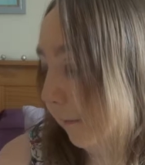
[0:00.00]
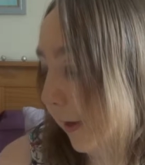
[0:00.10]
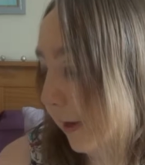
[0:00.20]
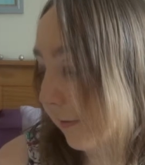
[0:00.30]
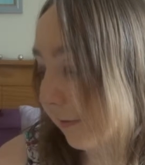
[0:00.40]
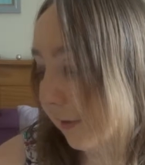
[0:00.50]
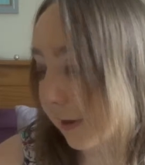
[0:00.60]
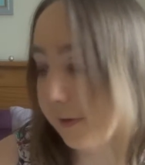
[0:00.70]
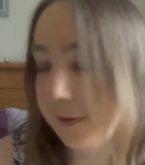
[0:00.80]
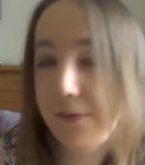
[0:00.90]
they
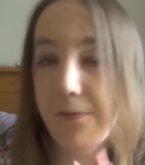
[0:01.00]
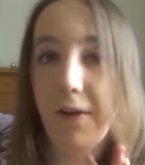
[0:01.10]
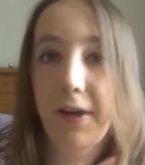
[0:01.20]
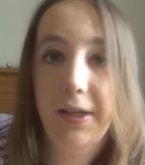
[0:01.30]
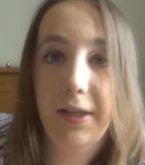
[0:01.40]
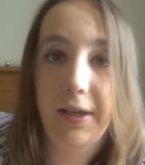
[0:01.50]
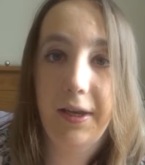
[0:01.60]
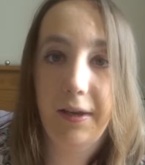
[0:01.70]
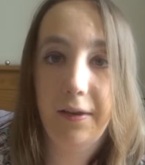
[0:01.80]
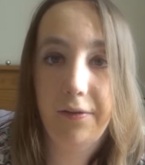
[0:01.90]
decided to
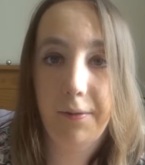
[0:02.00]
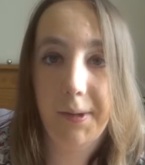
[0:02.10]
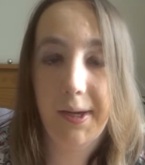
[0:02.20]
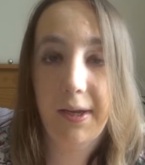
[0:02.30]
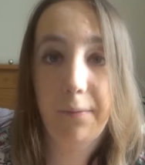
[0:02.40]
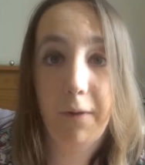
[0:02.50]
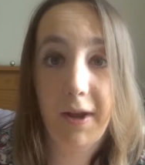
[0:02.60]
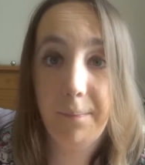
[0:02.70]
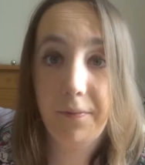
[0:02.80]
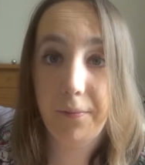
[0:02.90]
finally do it in
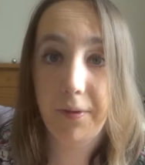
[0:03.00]
Webbs,